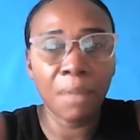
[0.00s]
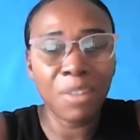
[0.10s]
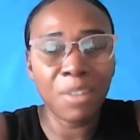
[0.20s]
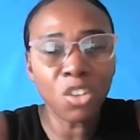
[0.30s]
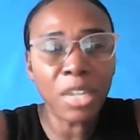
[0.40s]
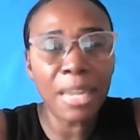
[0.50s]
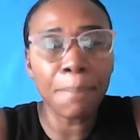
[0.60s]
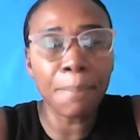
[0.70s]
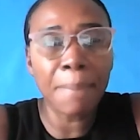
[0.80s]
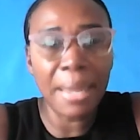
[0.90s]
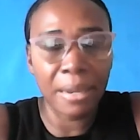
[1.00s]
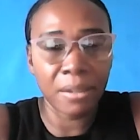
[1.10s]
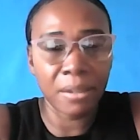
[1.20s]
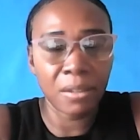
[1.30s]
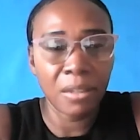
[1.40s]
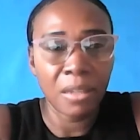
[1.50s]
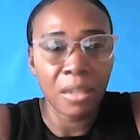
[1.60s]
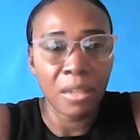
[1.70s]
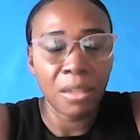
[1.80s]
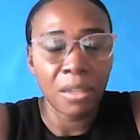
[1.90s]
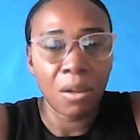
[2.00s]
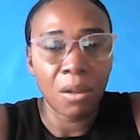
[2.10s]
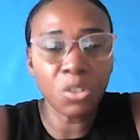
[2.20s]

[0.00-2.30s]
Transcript: educate men how